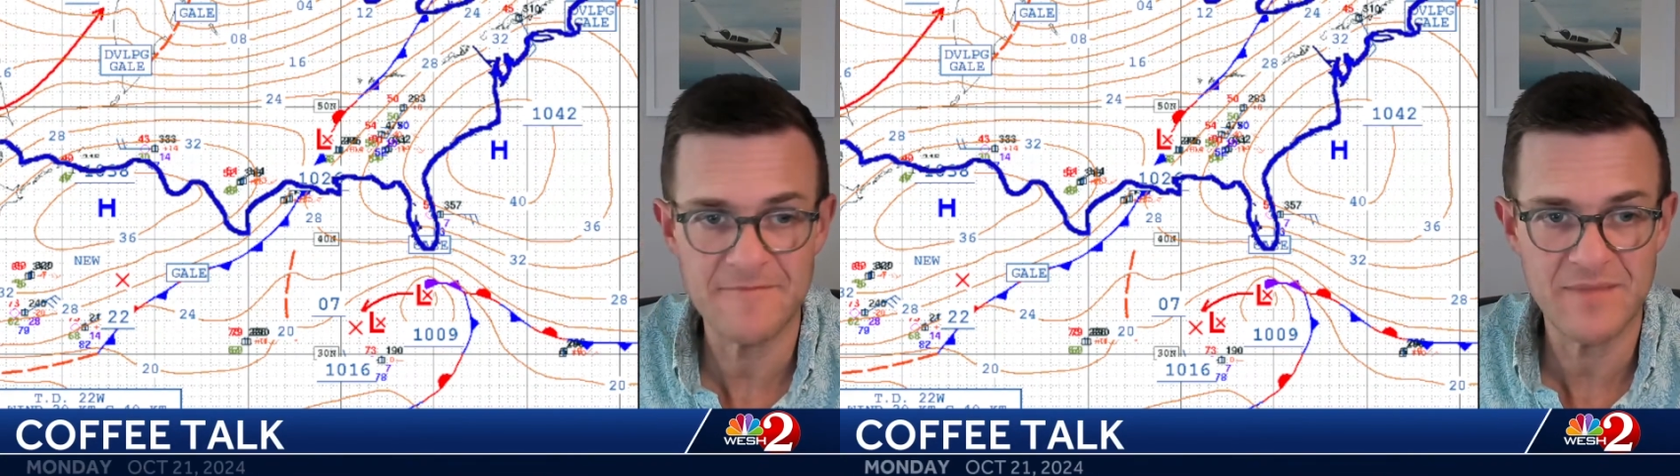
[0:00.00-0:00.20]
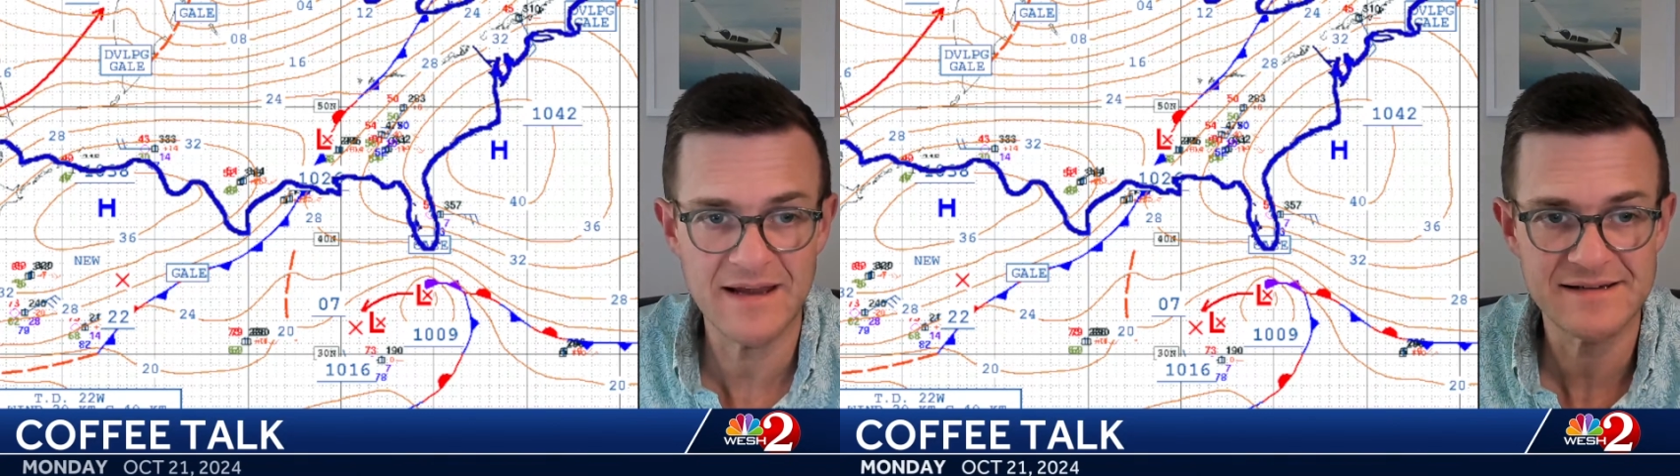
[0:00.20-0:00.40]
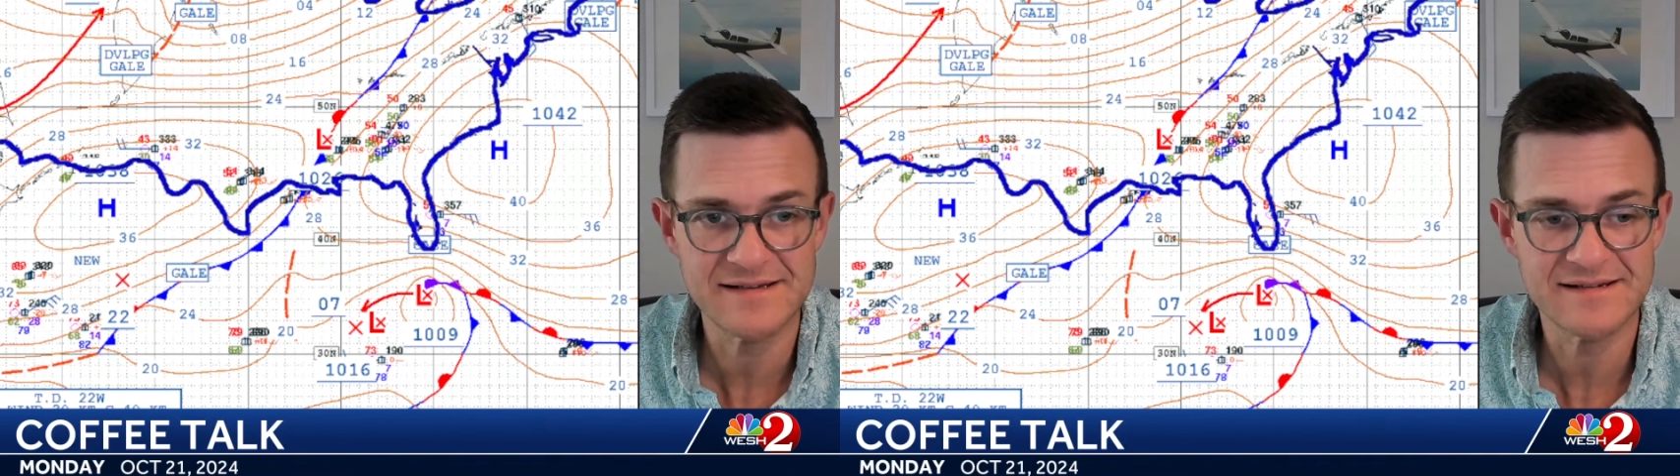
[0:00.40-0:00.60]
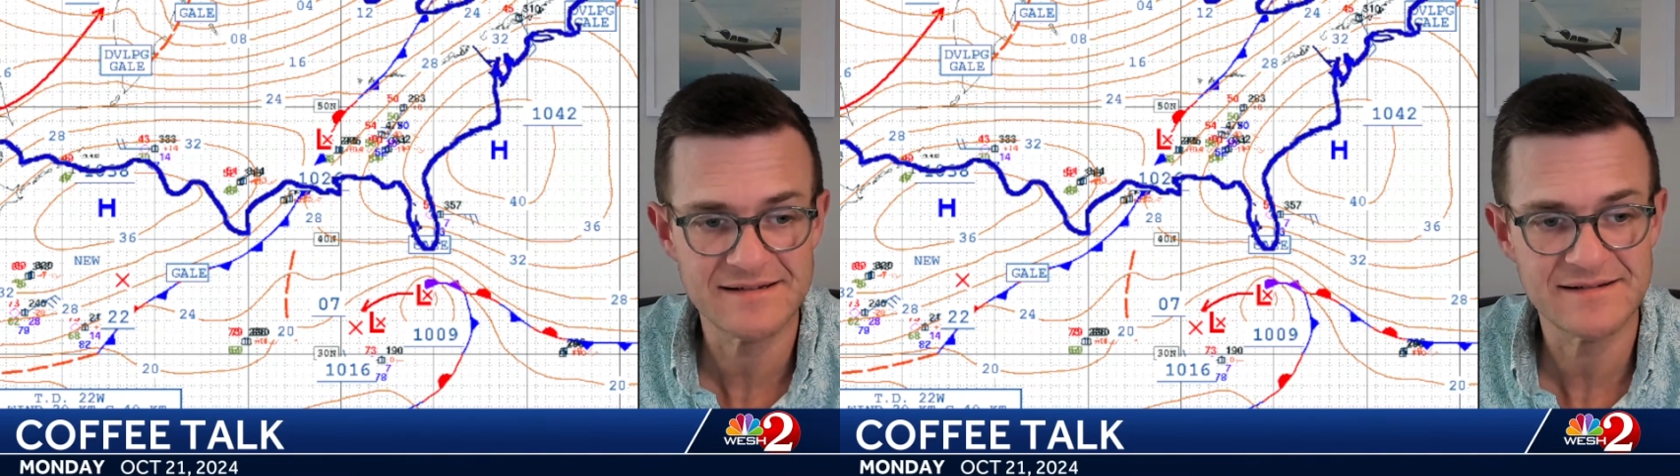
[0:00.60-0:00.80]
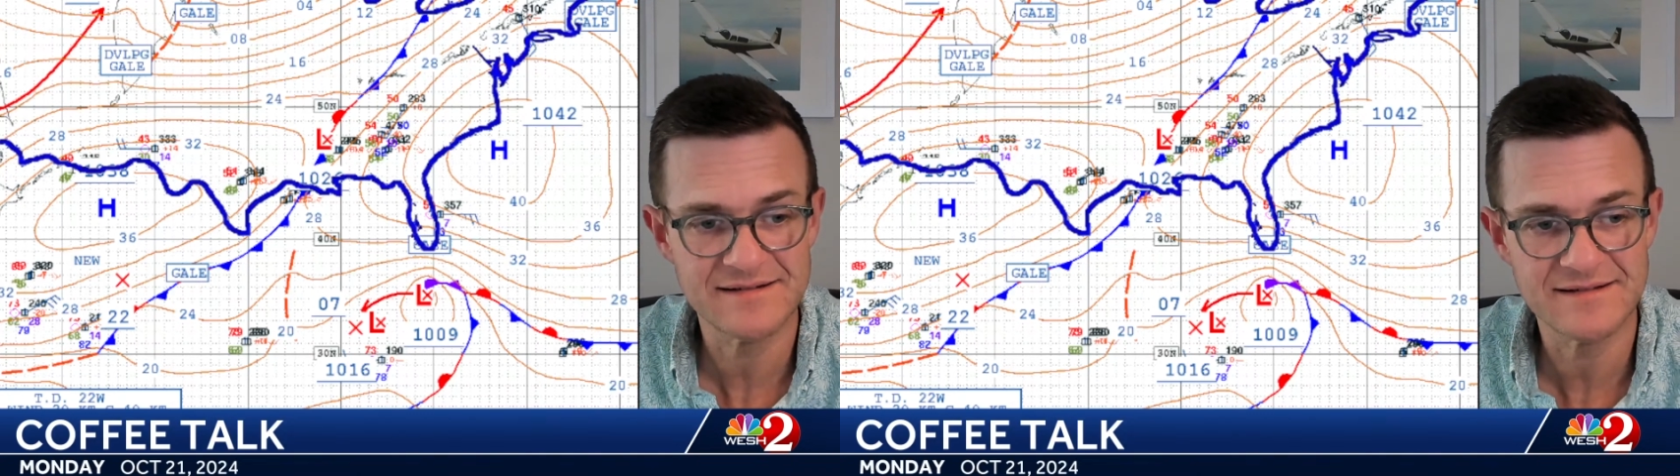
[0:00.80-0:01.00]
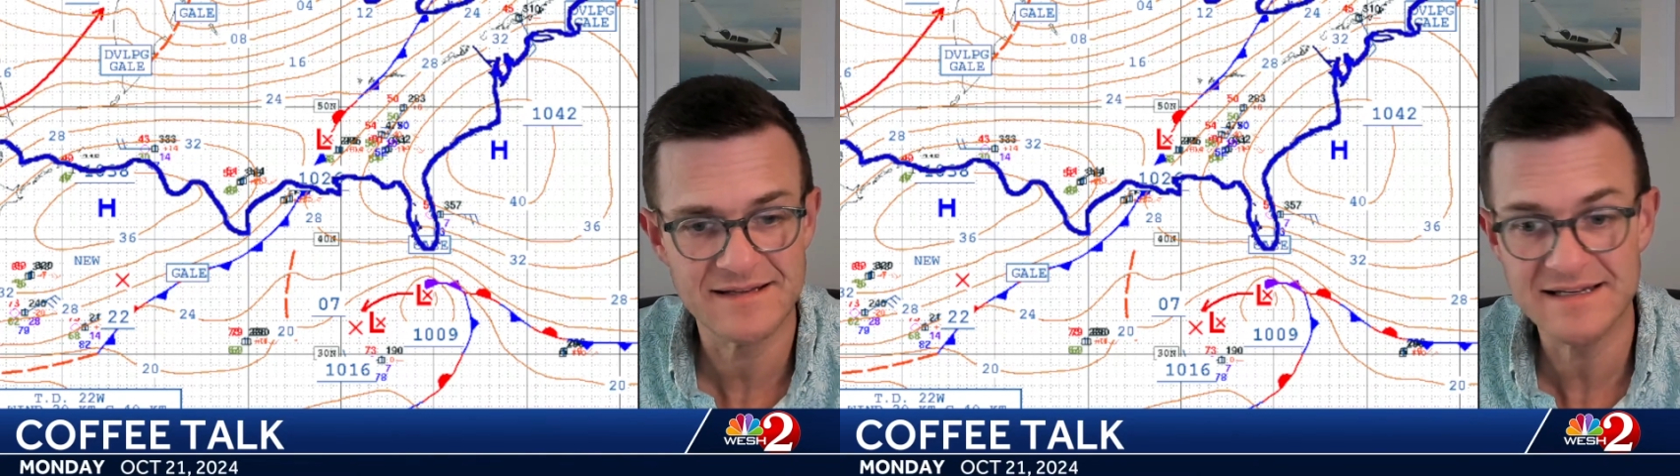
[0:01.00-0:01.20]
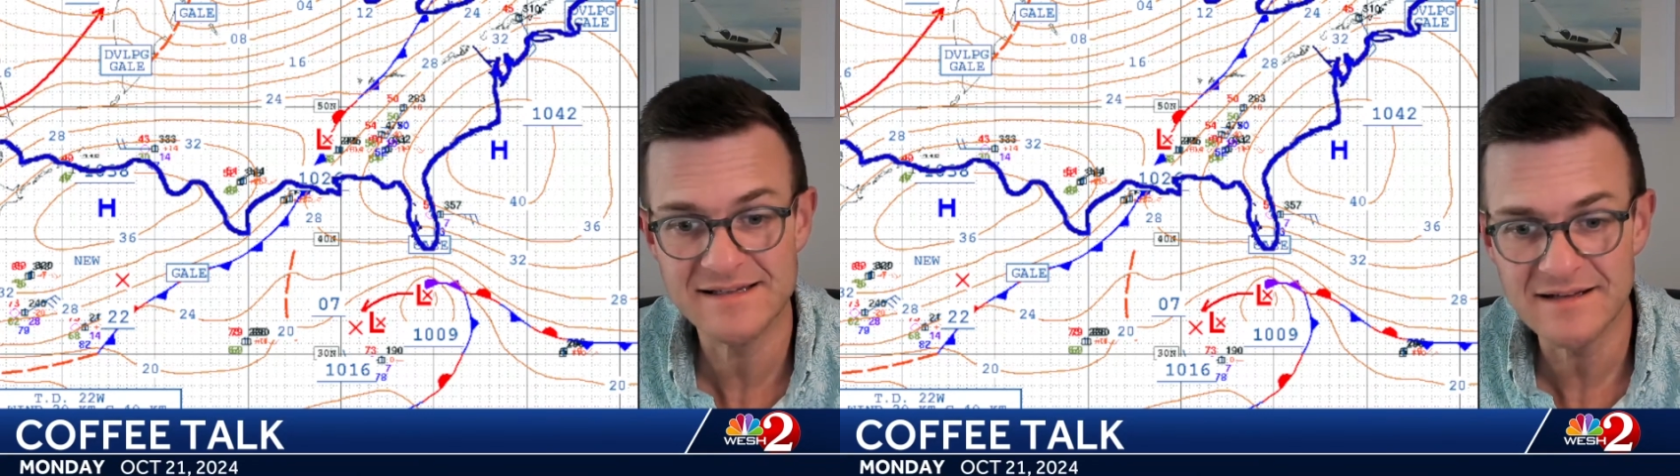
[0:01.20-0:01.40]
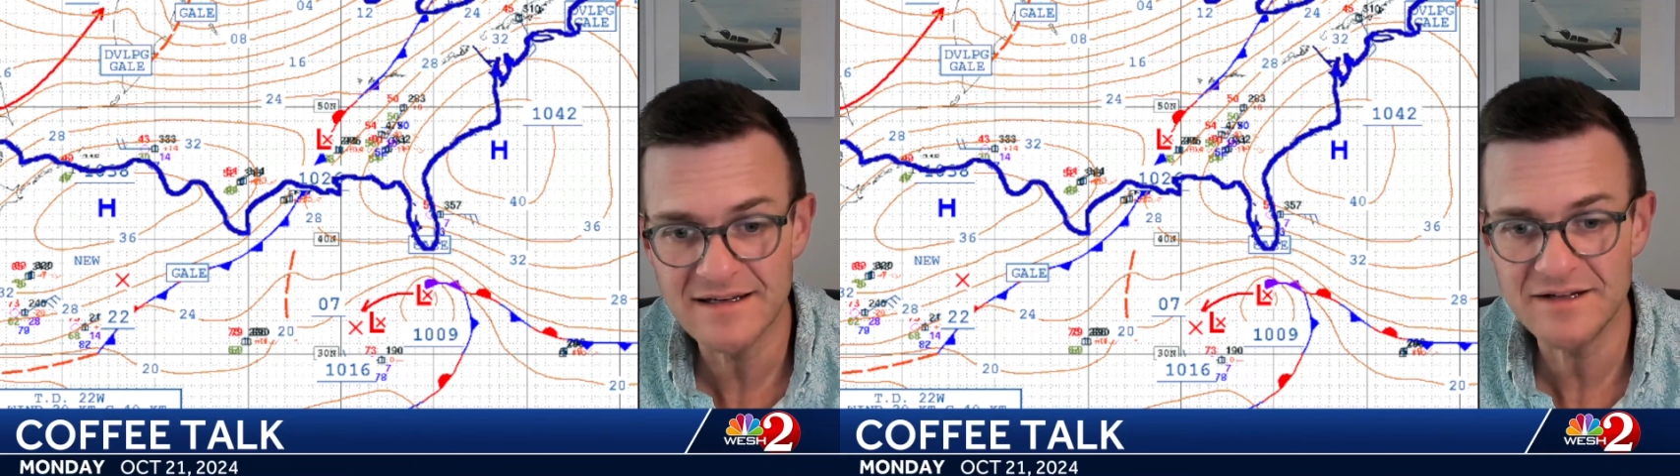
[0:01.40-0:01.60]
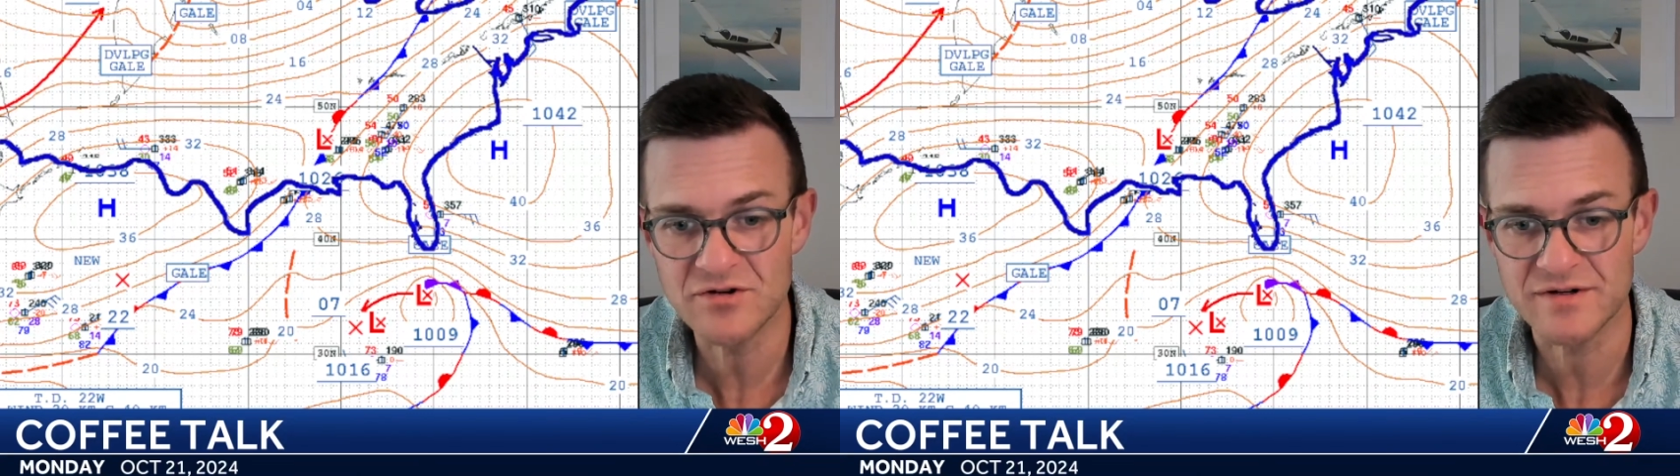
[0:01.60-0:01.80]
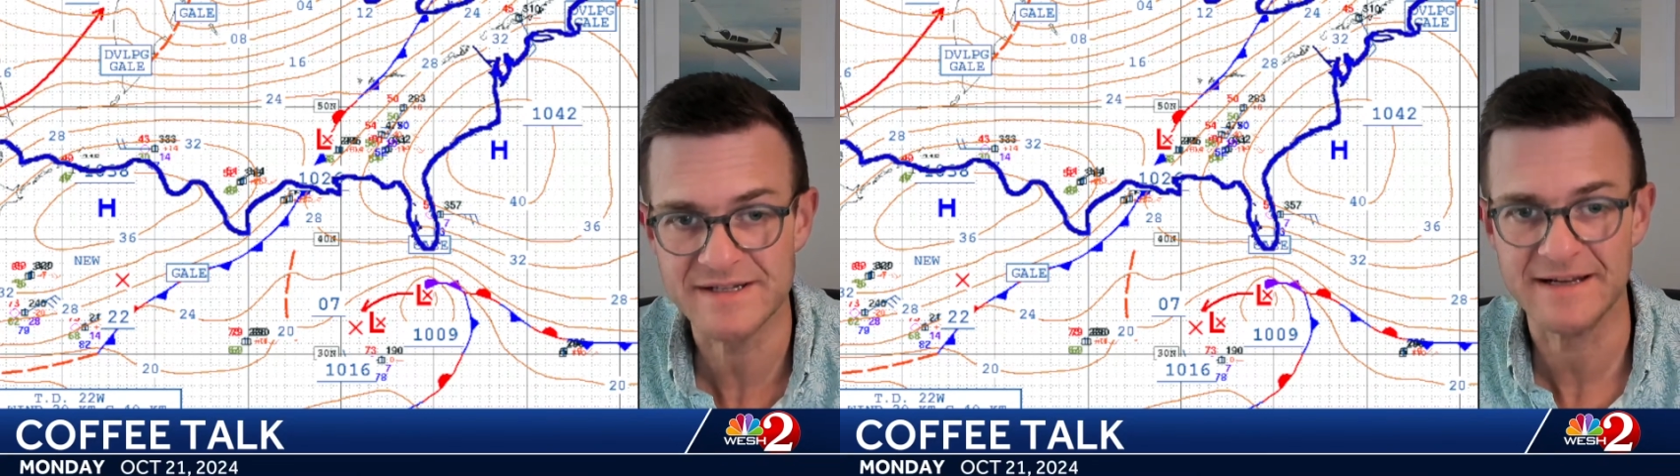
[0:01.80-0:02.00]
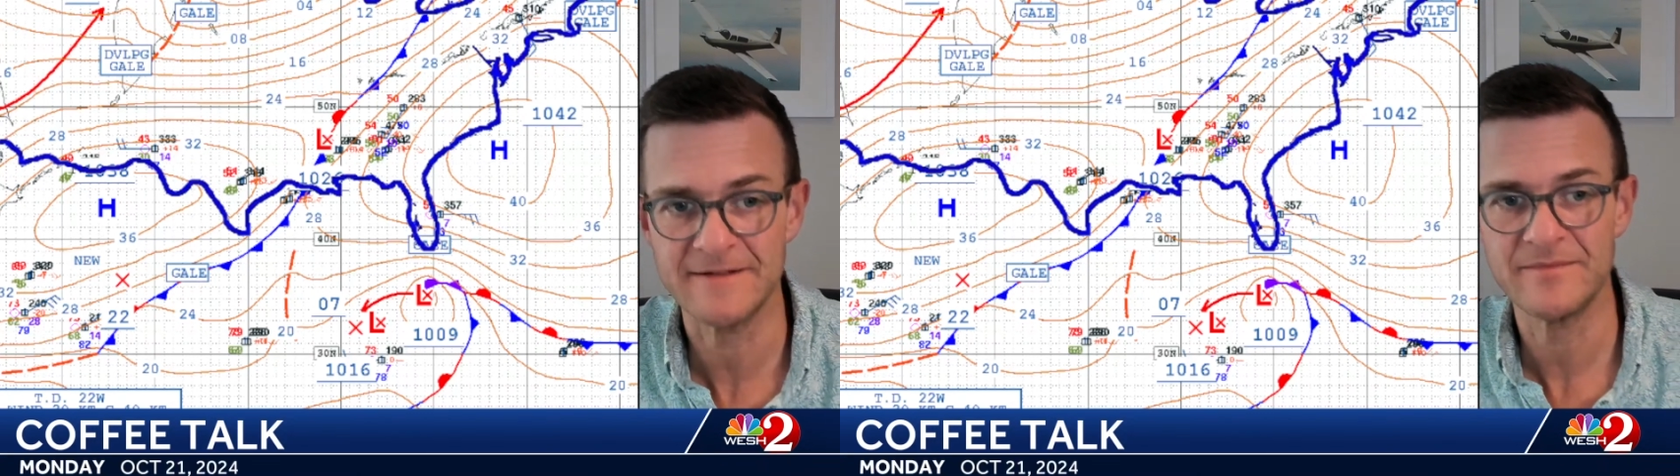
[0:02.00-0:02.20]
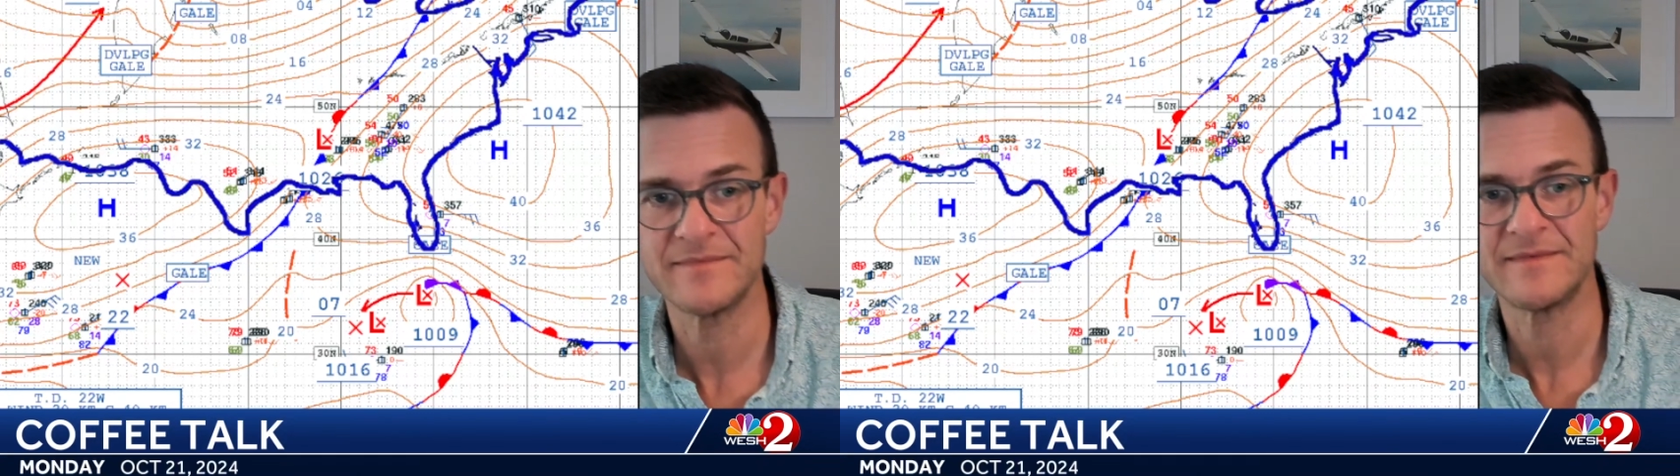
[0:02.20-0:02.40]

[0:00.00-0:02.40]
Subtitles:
makes things a little interesting.